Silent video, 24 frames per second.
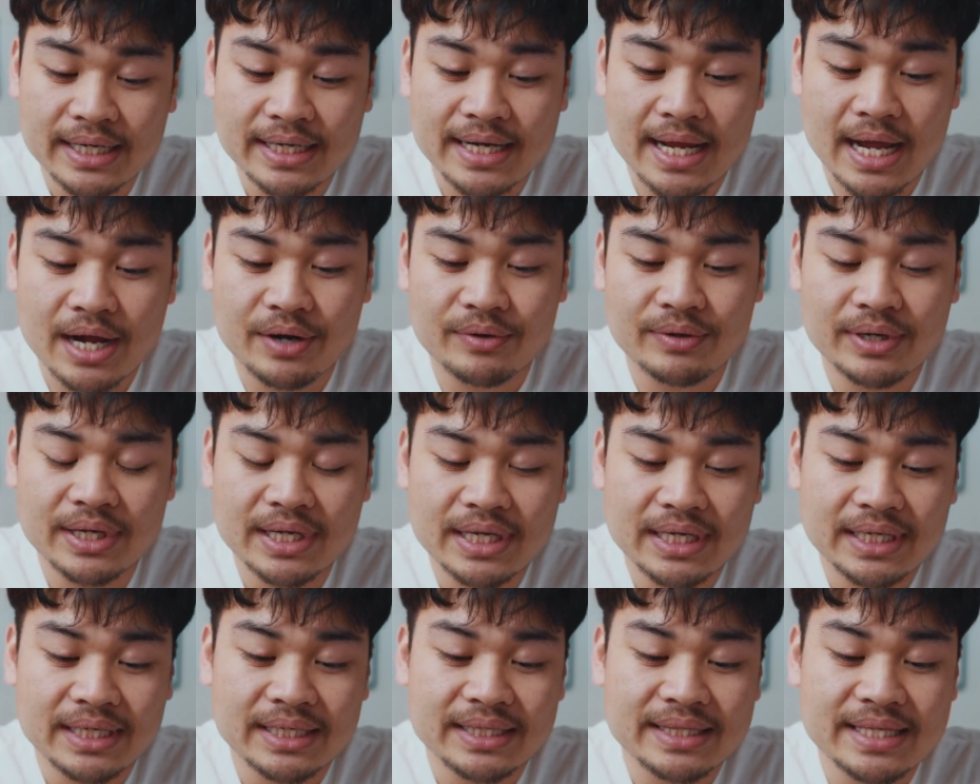Now,
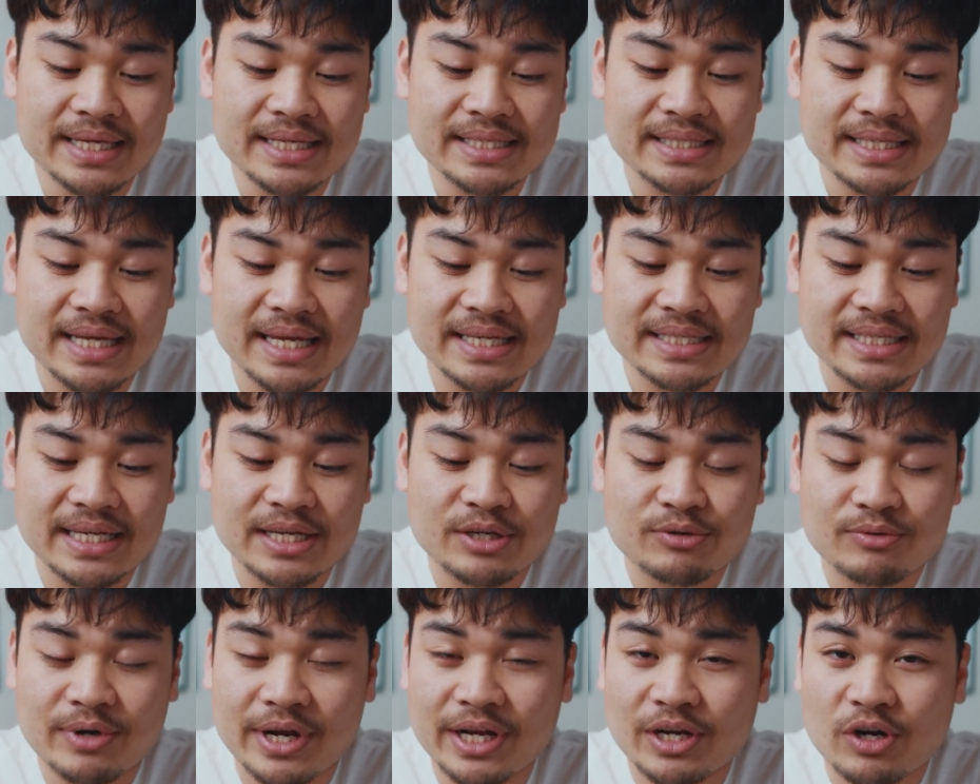this is a
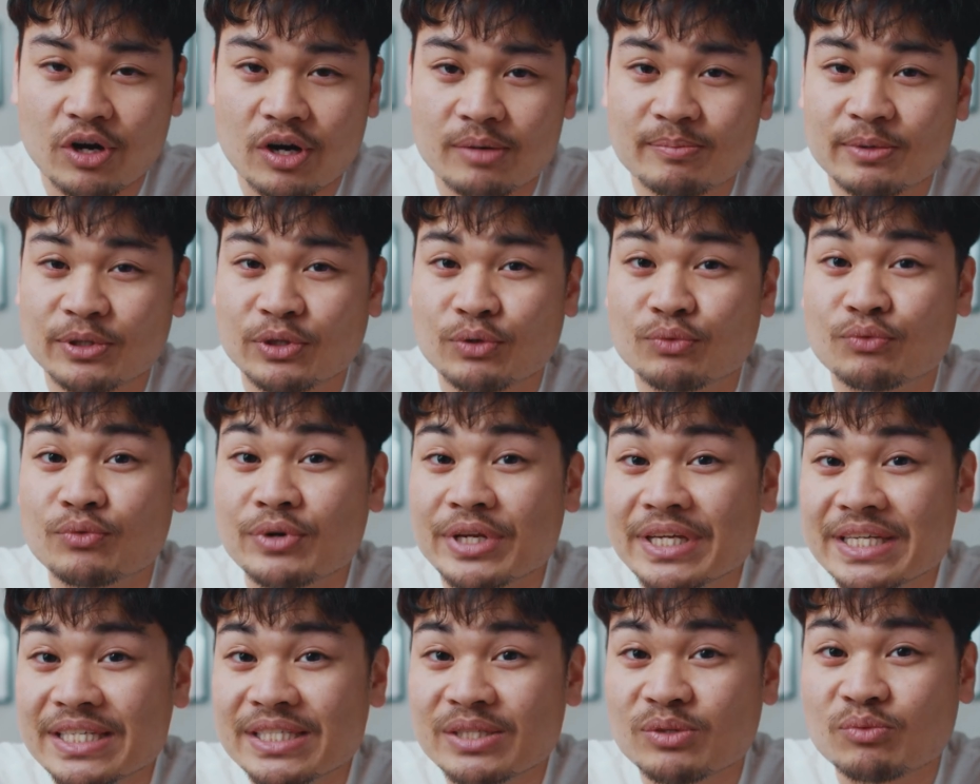great card, but the
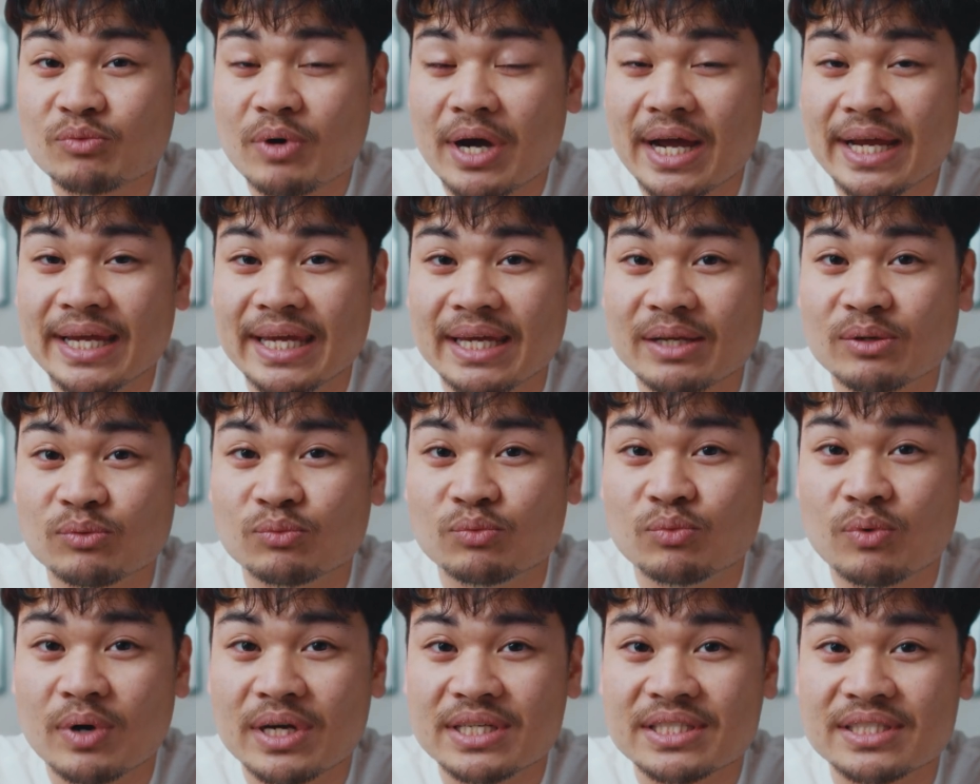reason why it
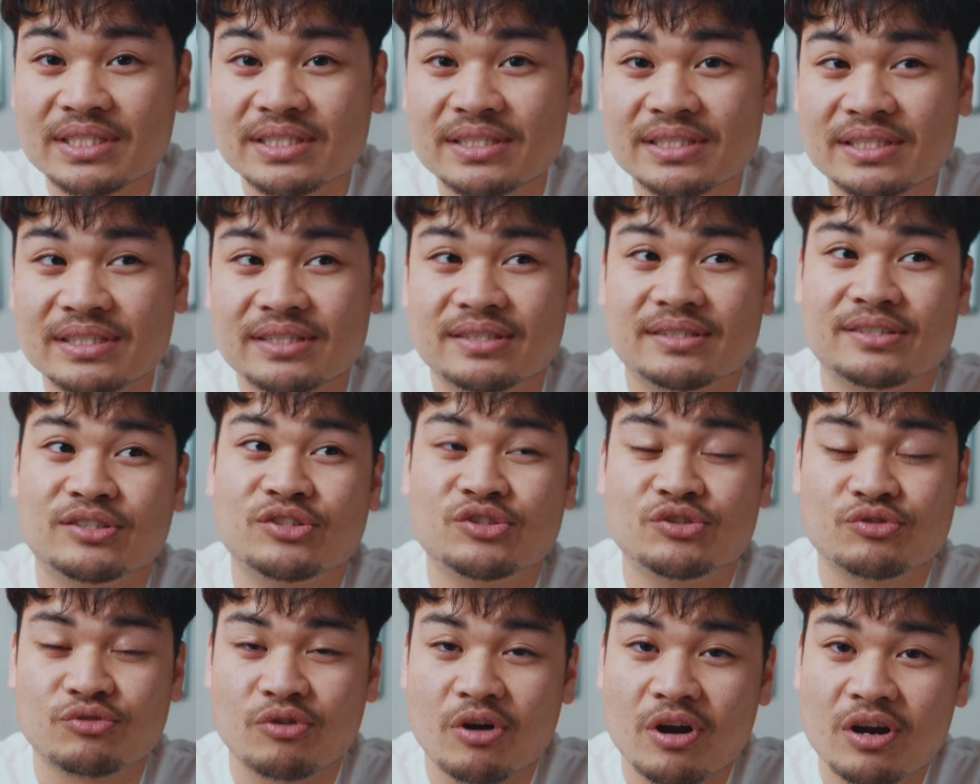wasn't
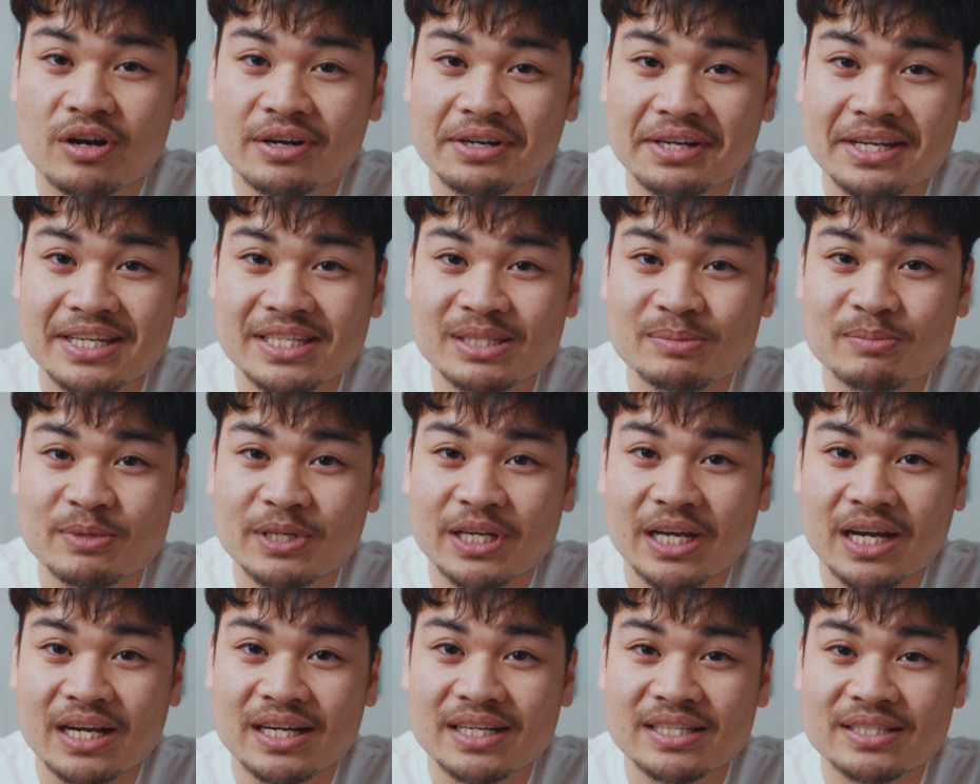strong is
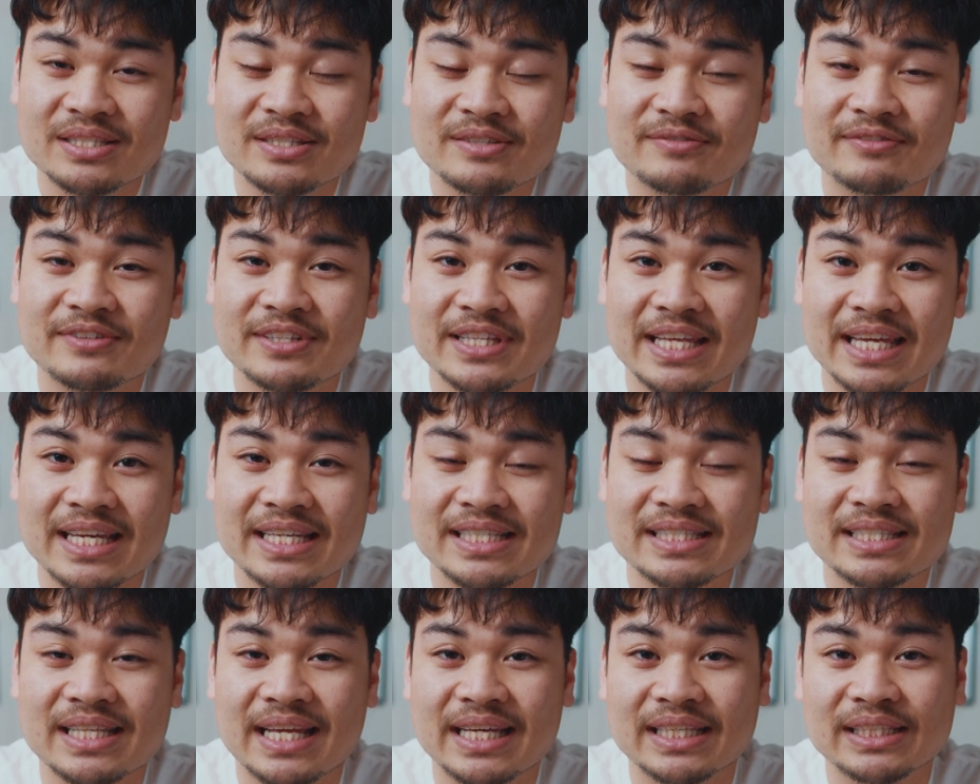because of
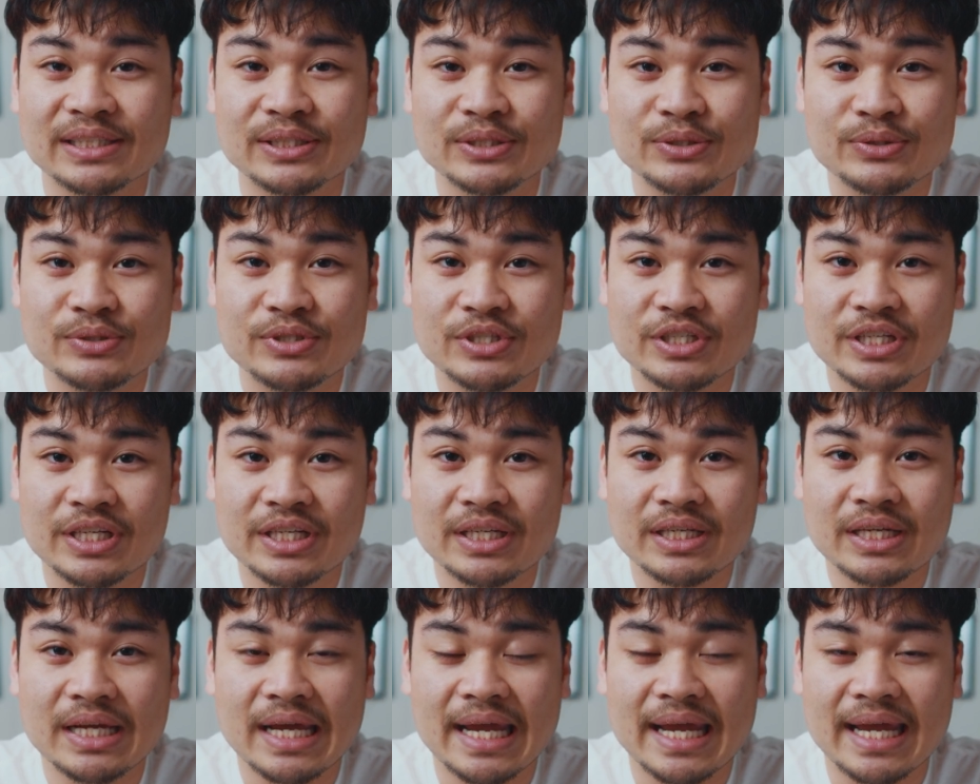things like
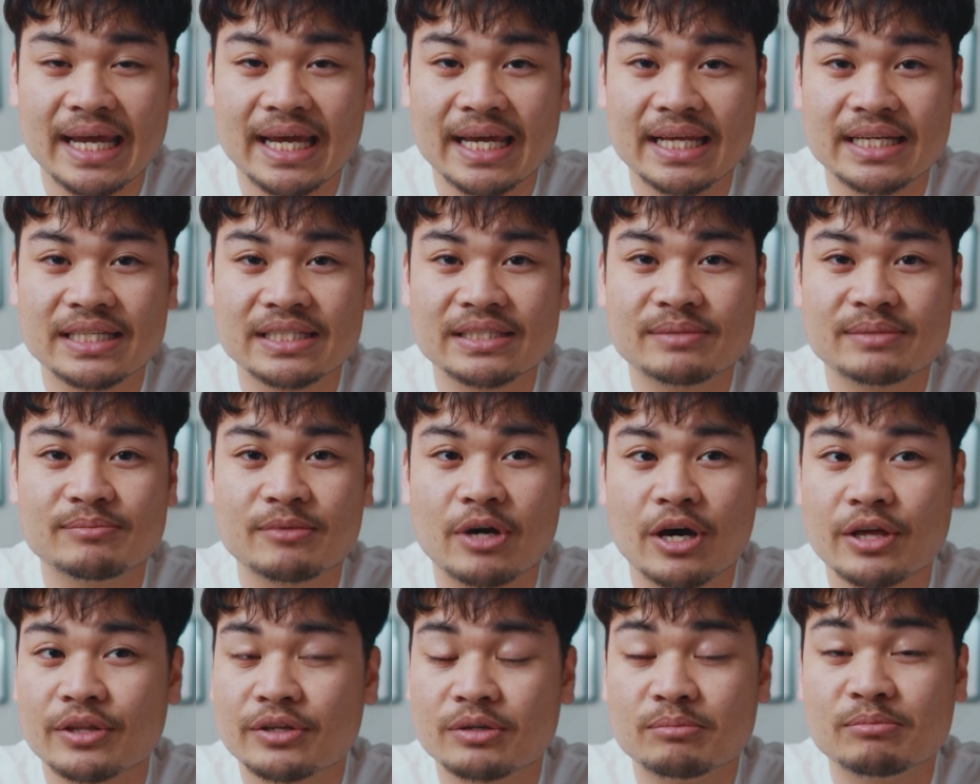Lucci and
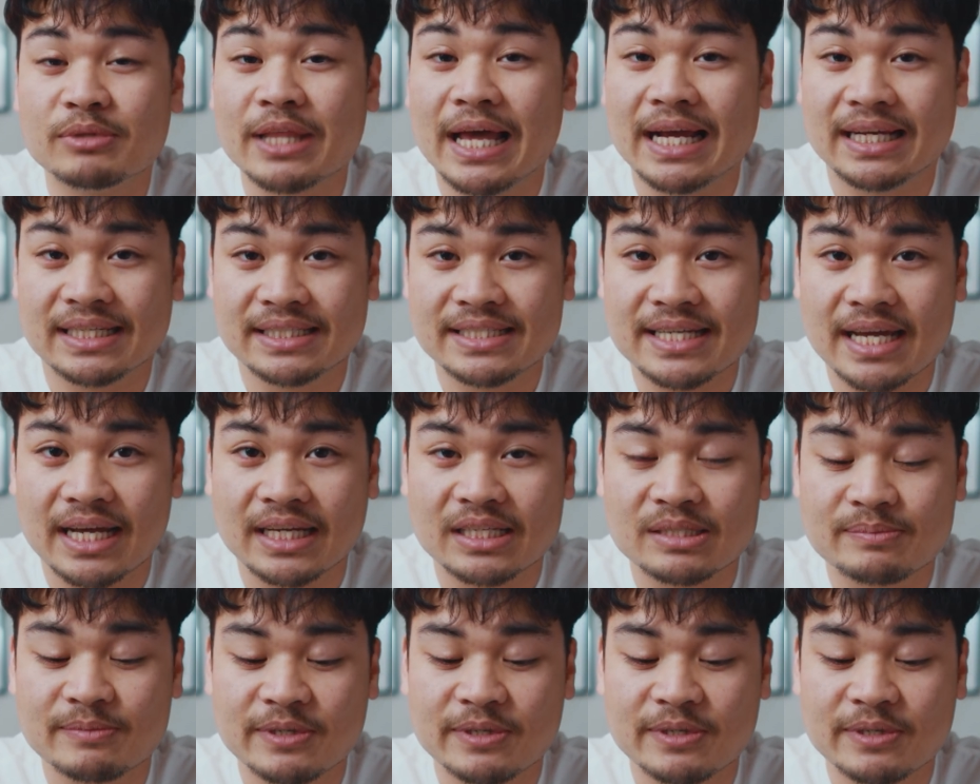other black decks,